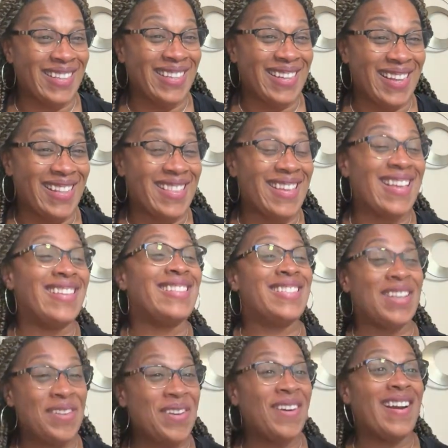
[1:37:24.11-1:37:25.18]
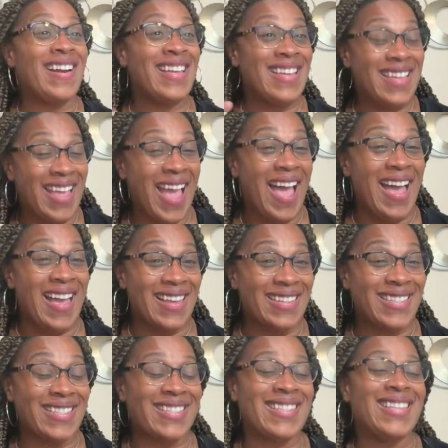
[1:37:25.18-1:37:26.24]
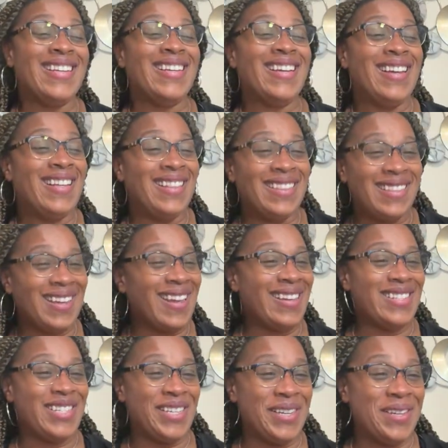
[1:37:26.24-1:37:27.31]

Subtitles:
Look at this. So you're a guest. Look at you.